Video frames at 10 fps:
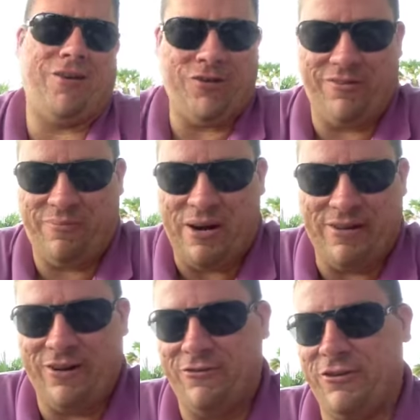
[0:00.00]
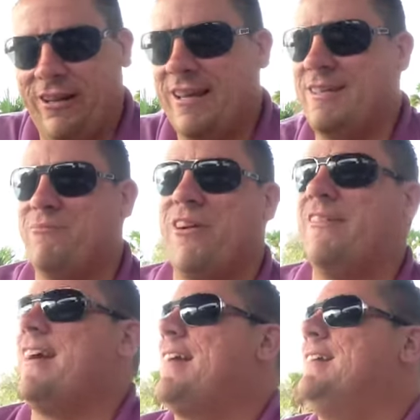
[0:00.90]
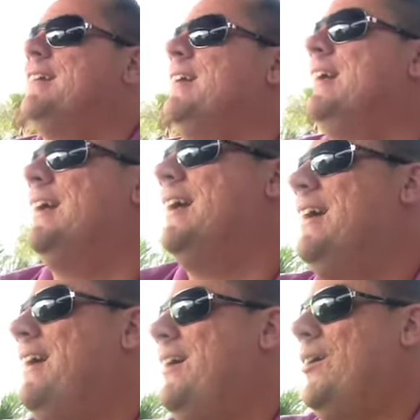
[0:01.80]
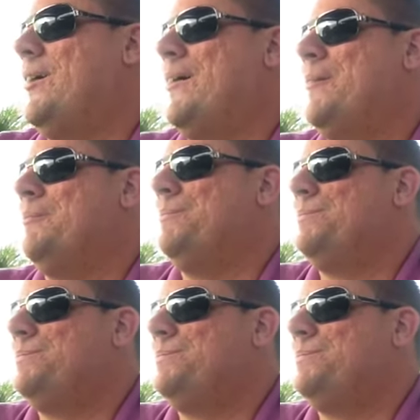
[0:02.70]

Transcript: could have probably offered less and probably got it. And,